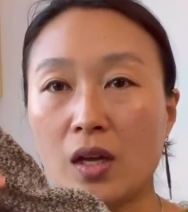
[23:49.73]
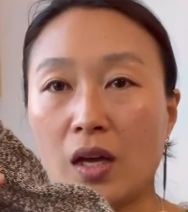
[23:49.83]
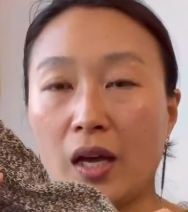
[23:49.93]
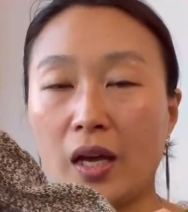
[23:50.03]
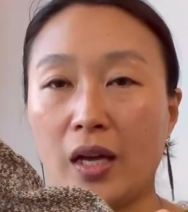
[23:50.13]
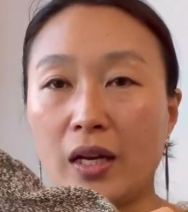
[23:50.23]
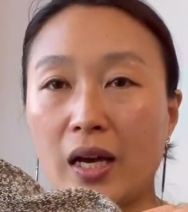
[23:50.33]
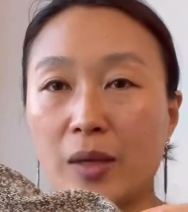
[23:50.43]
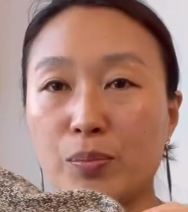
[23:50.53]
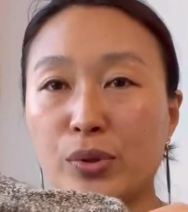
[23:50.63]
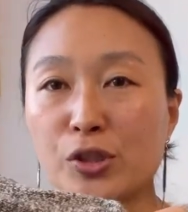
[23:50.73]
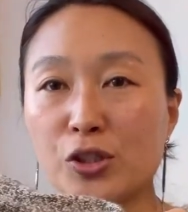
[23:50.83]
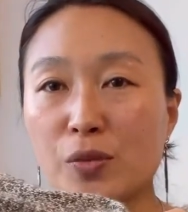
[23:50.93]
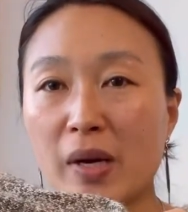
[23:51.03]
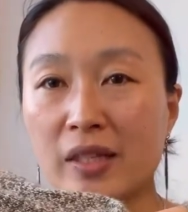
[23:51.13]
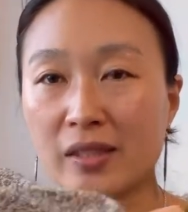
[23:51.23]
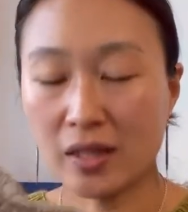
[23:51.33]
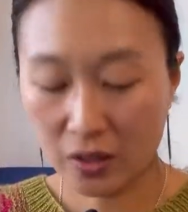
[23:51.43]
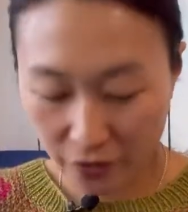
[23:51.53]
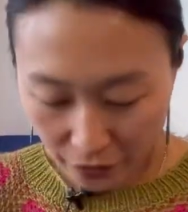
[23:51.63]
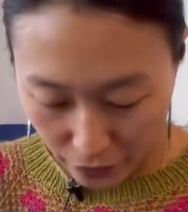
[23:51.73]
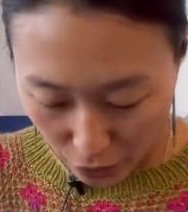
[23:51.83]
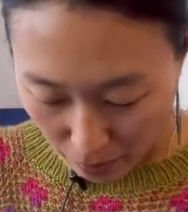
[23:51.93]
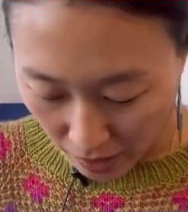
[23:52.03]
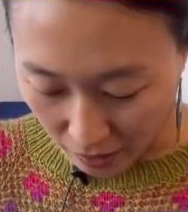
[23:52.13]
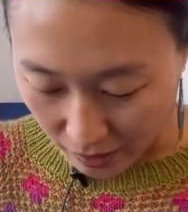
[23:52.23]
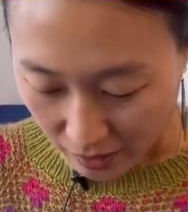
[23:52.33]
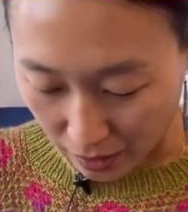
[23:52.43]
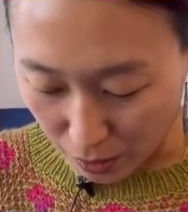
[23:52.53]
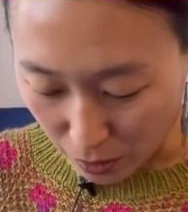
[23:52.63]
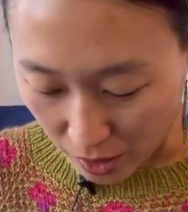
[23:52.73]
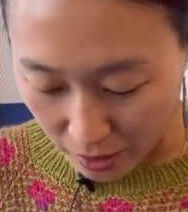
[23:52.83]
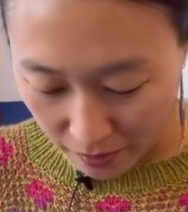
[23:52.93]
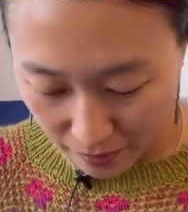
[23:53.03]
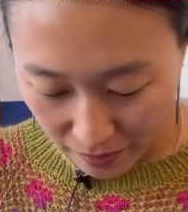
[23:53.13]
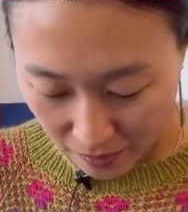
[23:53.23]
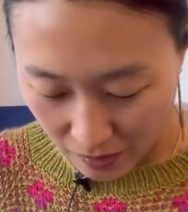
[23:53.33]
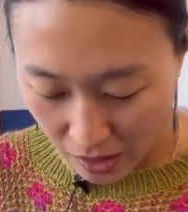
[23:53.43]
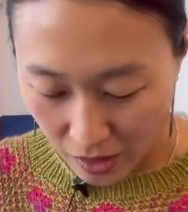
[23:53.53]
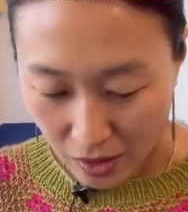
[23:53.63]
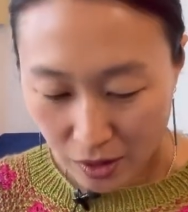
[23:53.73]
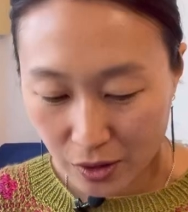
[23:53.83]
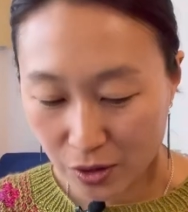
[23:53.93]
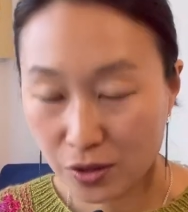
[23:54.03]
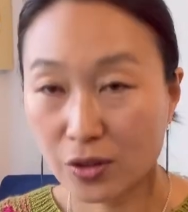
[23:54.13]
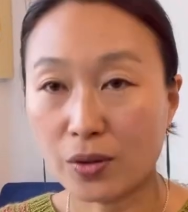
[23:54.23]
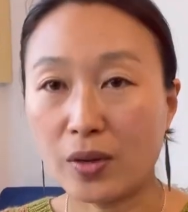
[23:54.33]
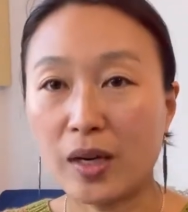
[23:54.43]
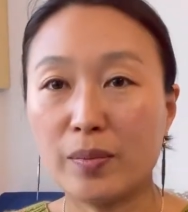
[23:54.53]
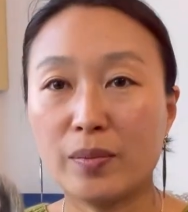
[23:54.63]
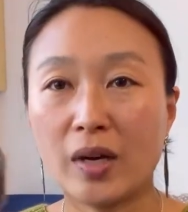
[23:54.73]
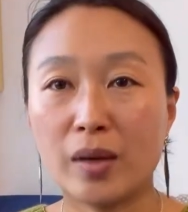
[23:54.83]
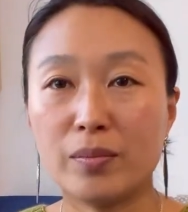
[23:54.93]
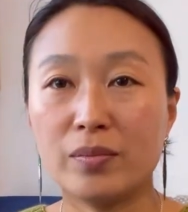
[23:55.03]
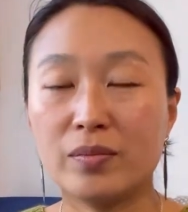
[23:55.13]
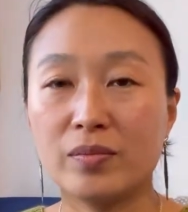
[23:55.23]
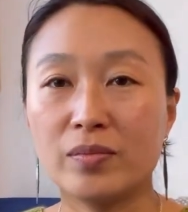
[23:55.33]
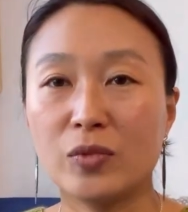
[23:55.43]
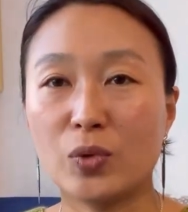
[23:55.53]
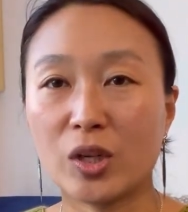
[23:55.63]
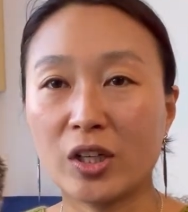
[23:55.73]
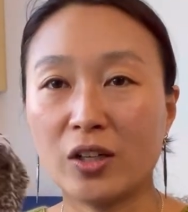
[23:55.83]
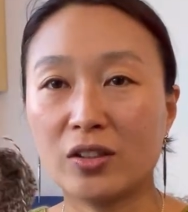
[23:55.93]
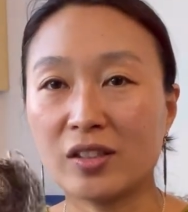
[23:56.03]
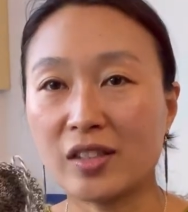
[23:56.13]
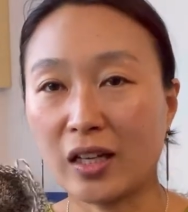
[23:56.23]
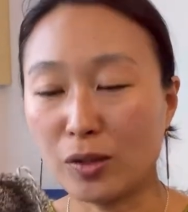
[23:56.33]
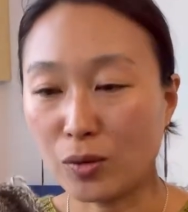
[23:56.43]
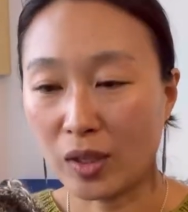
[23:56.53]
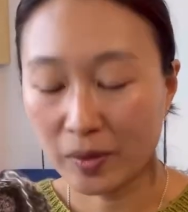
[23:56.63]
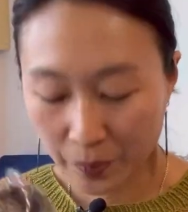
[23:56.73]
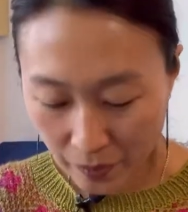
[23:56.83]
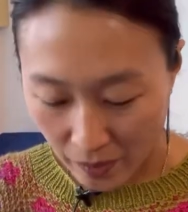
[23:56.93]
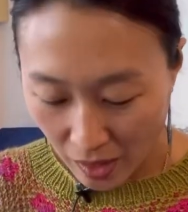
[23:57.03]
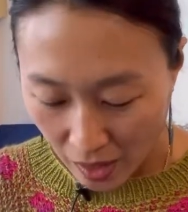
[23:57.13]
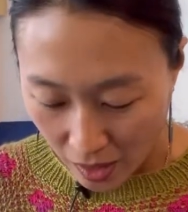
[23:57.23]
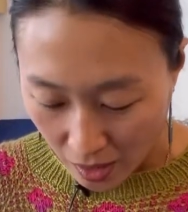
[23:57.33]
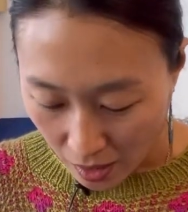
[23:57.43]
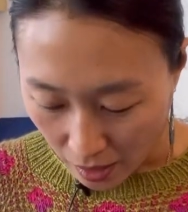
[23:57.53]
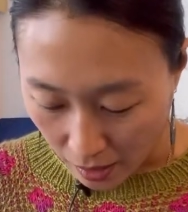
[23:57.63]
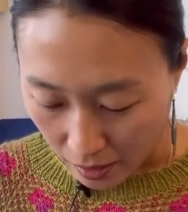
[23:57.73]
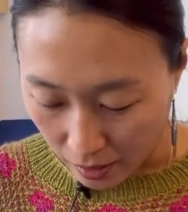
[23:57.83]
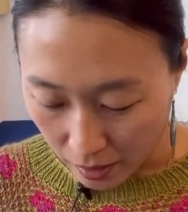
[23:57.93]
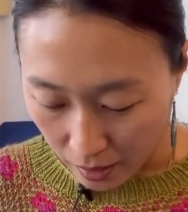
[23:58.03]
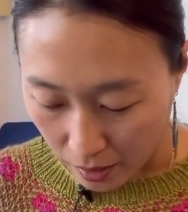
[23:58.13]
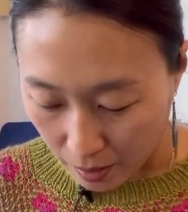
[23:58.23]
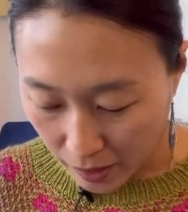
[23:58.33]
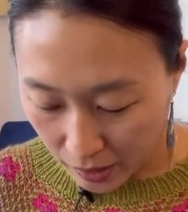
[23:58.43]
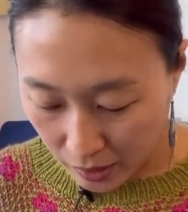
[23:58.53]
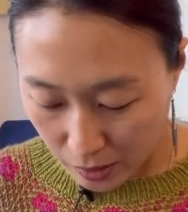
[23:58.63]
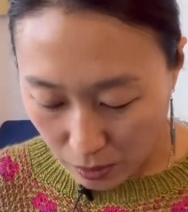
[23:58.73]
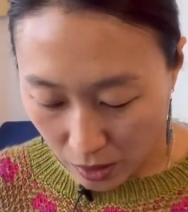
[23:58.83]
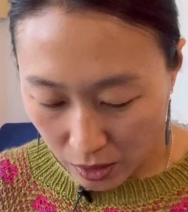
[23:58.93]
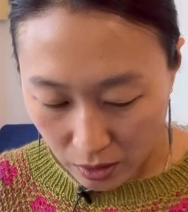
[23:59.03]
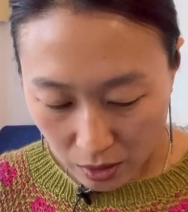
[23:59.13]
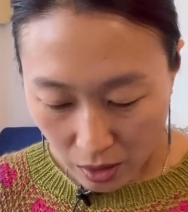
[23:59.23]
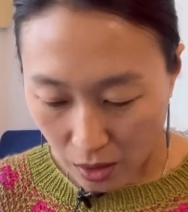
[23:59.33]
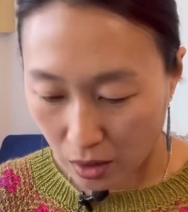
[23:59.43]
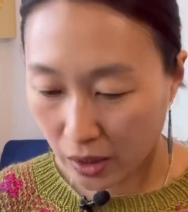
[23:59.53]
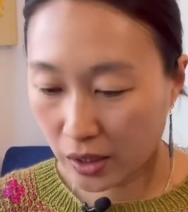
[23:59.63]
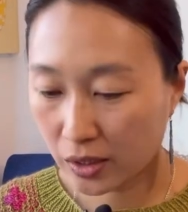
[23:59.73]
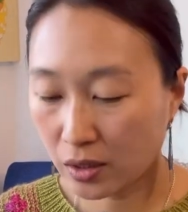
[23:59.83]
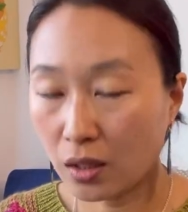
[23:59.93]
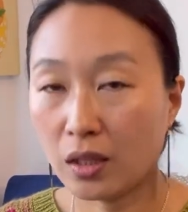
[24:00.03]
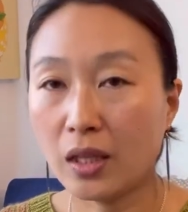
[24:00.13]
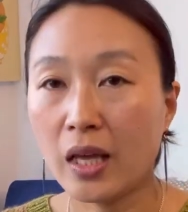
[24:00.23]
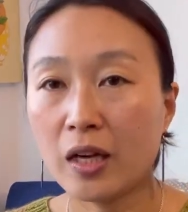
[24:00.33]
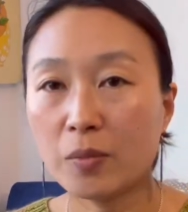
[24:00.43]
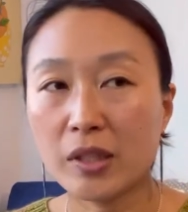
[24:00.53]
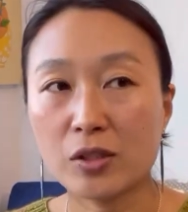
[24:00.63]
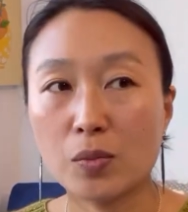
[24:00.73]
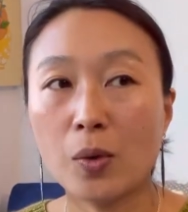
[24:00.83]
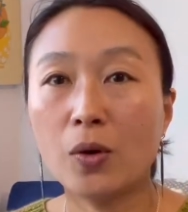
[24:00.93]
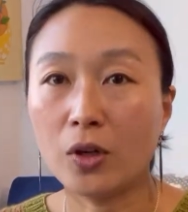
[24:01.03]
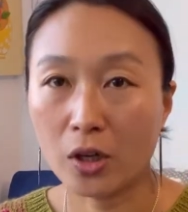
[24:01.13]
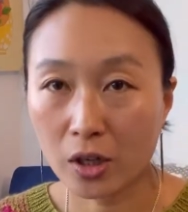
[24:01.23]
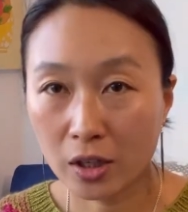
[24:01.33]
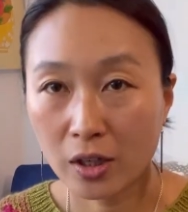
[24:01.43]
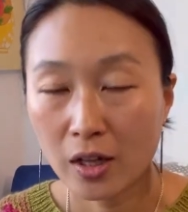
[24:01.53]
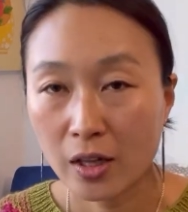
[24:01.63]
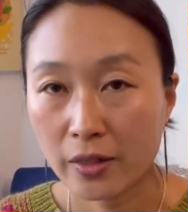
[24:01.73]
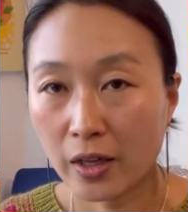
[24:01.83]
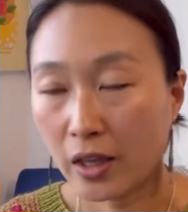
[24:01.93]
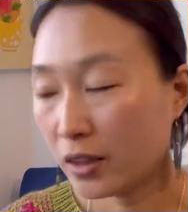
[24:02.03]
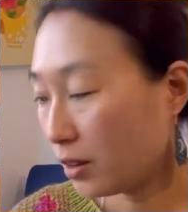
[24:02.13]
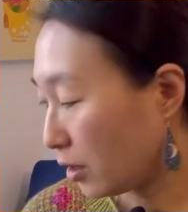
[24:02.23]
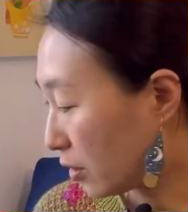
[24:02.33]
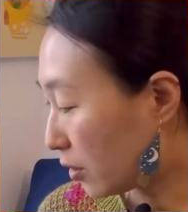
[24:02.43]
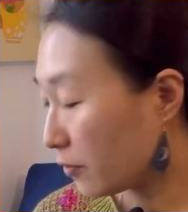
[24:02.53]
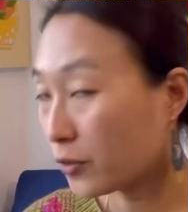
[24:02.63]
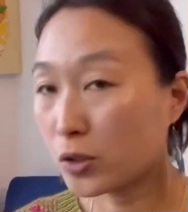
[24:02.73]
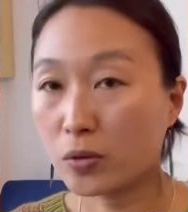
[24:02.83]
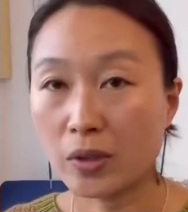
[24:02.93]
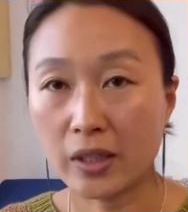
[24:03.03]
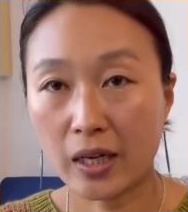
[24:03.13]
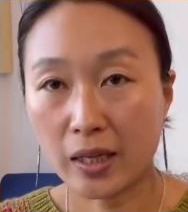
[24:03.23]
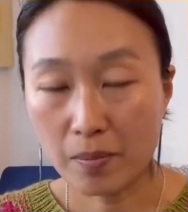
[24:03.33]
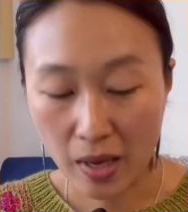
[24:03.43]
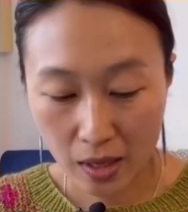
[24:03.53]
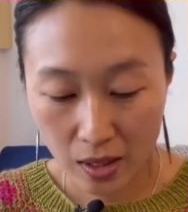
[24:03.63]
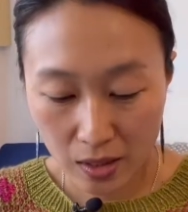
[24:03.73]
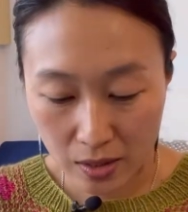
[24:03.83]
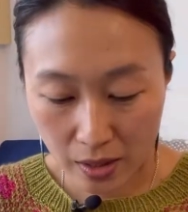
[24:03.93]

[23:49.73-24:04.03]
and I pushed myself to make the second one. So I'm working on the second one, but this one is a little bit smaller than the first one that I made.